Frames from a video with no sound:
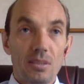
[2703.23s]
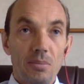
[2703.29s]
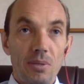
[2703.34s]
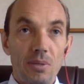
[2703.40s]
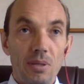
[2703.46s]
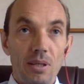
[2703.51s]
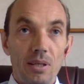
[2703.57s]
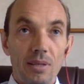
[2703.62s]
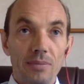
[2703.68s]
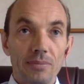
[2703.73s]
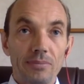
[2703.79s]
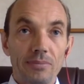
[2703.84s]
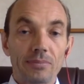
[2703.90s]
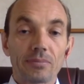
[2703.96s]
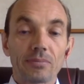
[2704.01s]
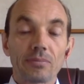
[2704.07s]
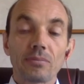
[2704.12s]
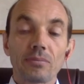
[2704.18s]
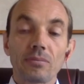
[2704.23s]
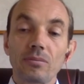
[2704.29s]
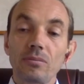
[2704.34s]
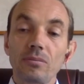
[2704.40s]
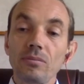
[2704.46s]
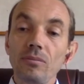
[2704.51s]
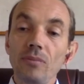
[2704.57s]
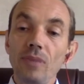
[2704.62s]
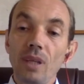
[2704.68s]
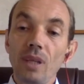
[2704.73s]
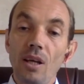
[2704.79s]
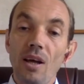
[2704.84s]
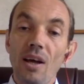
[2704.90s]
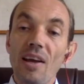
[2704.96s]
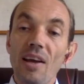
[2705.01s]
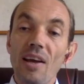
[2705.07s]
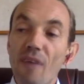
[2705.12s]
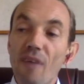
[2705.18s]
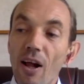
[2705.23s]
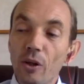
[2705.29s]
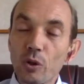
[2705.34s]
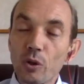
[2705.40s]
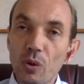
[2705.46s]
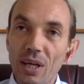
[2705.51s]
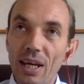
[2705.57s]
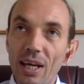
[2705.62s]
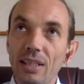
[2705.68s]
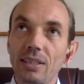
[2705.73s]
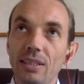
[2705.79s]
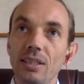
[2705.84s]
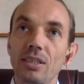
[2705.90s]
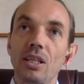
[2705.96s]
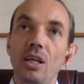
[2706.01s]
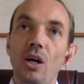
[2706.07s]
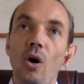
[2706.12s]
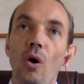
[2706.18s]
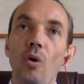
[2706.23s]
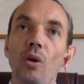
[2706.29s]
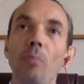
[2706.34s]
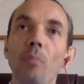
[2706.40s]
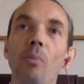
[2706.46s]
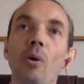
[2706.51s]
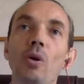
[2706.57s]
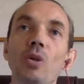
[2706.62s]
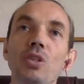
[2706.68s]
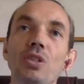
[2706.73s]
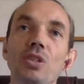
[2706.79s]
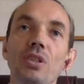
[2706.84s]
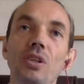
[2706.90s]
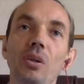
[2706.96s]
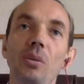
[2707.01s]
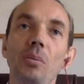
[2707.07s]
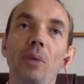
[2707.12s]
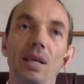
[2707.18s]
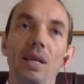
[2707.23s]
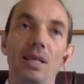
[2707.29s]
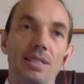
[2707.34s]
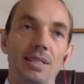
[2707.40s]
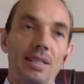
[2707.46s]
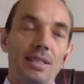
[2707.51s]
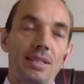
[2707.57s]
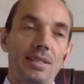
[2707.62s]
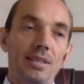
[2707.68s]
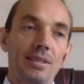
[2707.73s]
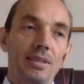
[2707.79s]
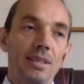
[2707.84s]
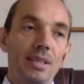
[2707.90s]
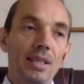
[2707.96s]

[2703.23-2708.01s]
be evaluated on a personal basis.